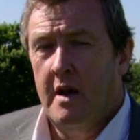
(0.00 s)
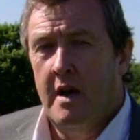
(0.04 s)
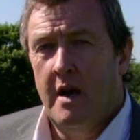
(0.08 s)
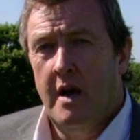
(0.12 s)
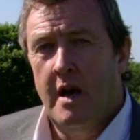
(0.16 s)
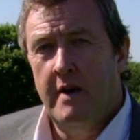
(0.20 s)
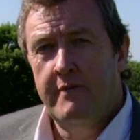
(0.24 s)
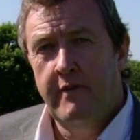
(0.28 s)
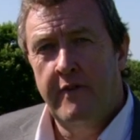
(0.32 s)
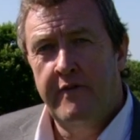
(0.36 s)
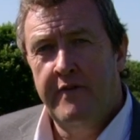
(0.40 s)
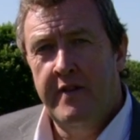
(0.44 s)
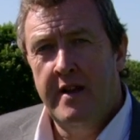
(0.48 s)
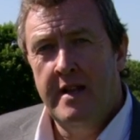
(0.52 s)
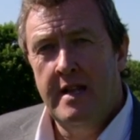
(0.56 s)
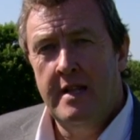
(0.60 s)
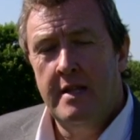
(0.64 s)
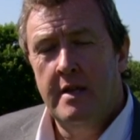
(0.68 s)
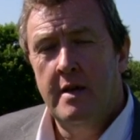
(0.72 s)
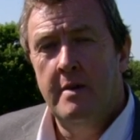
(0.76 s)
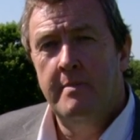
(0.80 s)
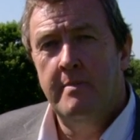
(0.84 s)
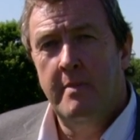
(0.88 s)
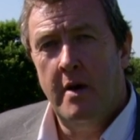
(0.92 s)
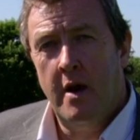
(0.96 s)
I have a feeling
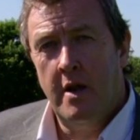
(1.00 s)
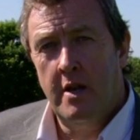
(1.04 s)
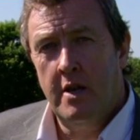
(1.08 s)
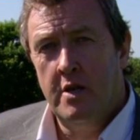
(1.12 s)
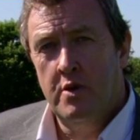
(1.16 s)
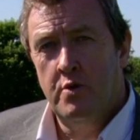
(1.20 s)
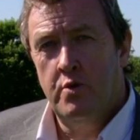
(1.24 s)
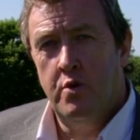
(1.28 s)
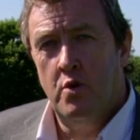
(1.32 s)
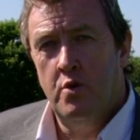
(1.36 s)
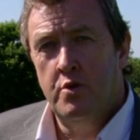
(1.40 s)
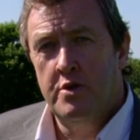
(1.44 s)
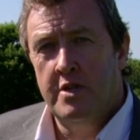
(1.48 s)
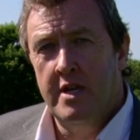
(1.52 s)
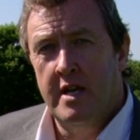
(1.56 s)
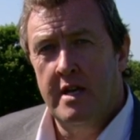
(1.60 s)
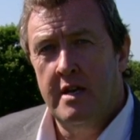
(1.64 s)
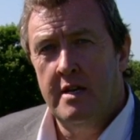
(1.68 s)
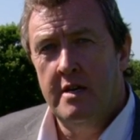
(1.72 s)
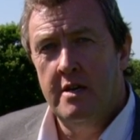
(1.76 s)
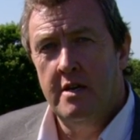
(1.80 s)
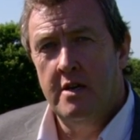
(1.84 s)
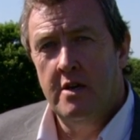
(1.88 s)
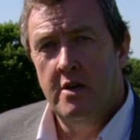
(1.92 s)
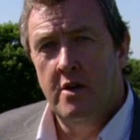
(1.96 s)
that a mile and a quarter
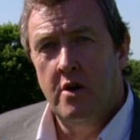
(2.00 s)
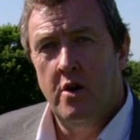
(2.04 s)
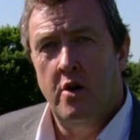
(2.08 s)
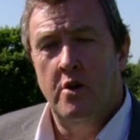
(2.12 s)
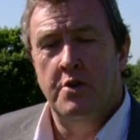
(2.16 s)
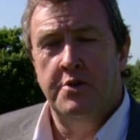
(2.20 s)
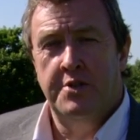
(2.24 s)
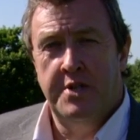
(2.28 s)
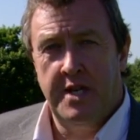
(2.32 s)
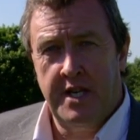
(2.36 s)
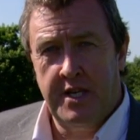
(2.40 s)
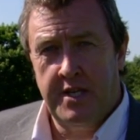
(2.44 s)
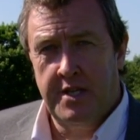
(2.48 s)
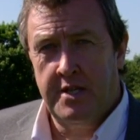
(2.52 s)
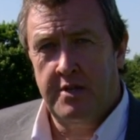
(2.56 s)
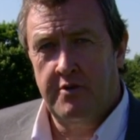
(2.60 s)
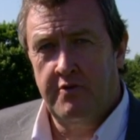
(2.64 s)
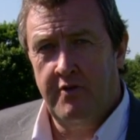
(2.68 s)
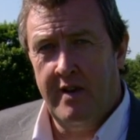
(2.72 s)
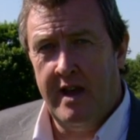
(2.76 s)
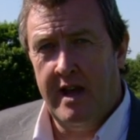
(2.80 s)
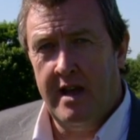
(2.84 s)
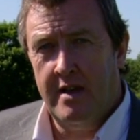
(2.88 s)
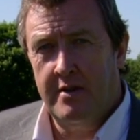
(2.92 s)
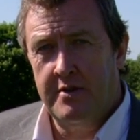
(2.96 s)
on decent
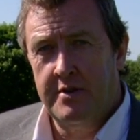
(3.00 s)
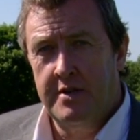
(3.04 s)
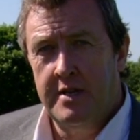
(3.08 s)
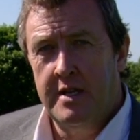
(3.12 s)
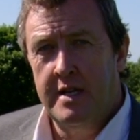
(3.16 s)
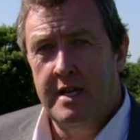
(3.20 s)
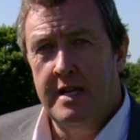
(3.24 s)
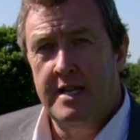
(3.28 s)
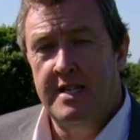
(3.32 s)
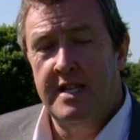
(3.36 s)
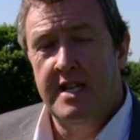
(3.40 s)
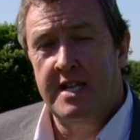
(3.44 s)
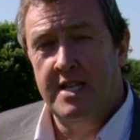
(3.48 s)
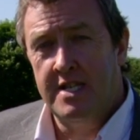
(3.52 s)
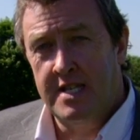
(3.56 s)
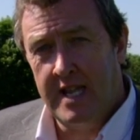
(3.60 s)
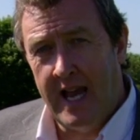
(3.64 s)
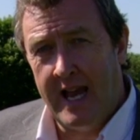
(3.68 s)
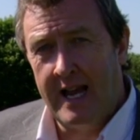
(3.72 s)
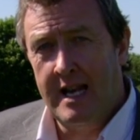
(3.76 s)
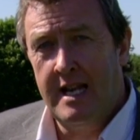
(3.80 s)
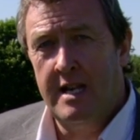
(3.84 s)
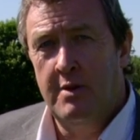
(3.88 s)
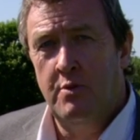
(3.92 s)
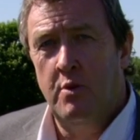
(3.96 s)
ground is
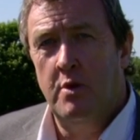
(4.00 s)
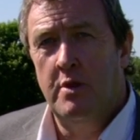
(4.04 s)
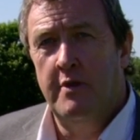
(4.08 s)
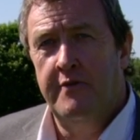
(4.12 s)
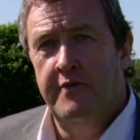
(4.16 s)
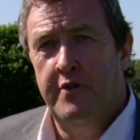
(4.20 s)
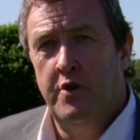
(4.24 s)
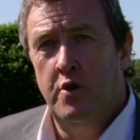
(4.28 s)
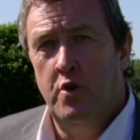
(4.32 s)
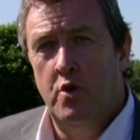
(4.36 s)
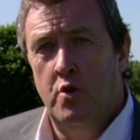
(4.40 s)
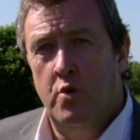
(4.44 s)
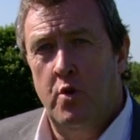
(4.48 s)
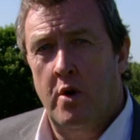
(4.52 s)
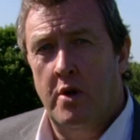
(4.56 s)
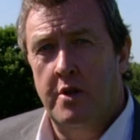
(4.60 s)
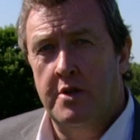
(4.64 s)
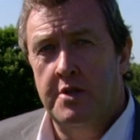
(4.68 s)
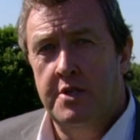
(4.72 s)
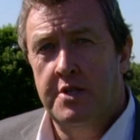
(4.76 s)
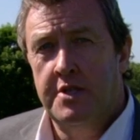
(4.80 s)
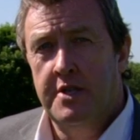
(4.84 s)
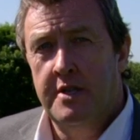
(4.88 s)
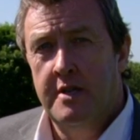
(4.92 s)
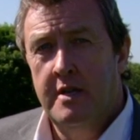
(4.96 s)
exactly what the Fugue
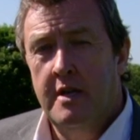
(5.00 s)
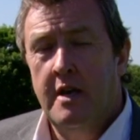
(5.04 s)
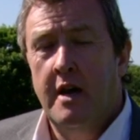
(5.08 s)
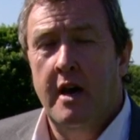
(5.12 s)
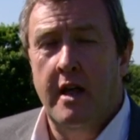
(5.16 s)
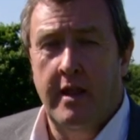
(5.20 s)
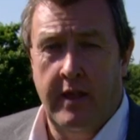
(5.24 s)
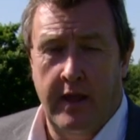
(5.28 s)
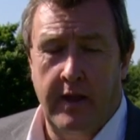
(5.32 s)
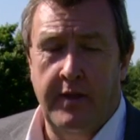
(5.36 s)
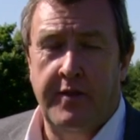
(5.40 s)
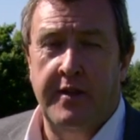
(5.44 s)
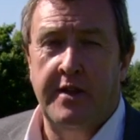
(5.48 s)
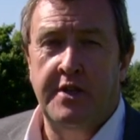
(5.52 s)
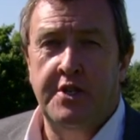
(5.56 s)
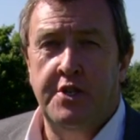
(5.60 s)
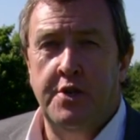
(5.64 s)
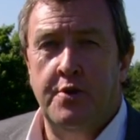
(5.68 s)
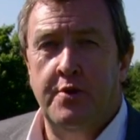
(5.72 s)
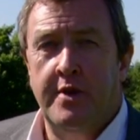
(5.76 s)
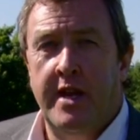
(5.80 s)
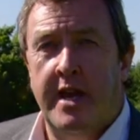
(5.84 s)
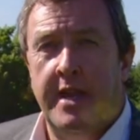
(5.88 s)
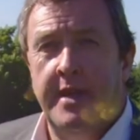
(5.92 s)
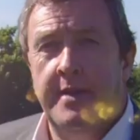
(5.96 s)
wants, and I think
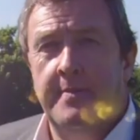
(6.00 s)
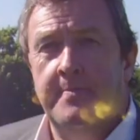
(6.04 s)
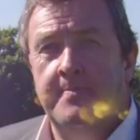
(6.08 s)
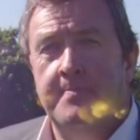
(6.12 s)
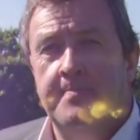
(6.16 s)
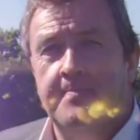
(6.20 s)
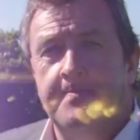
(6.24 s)
she'll get it.